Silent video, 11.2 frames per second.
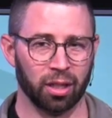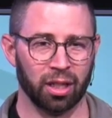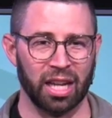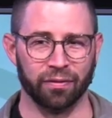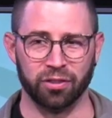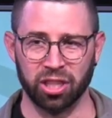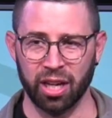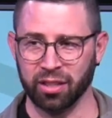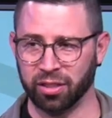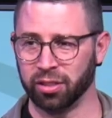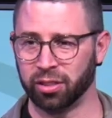If
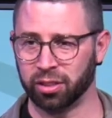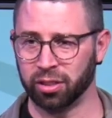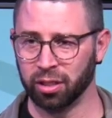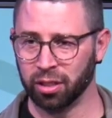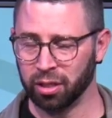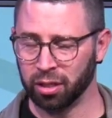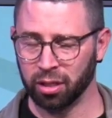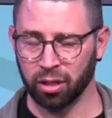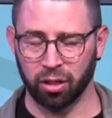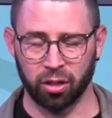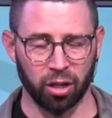Jesus
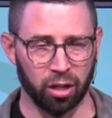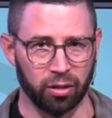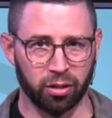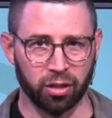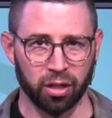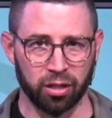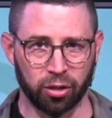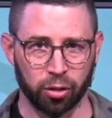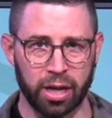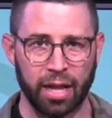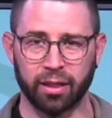could
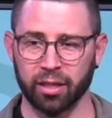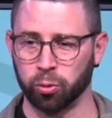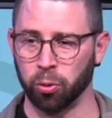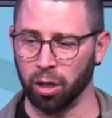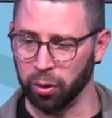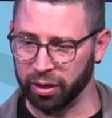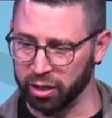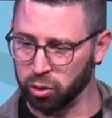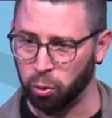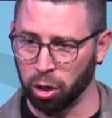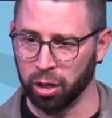create this world with his
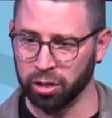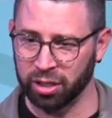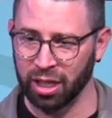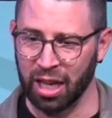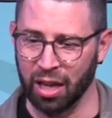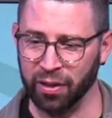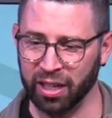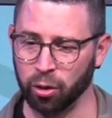words, if he could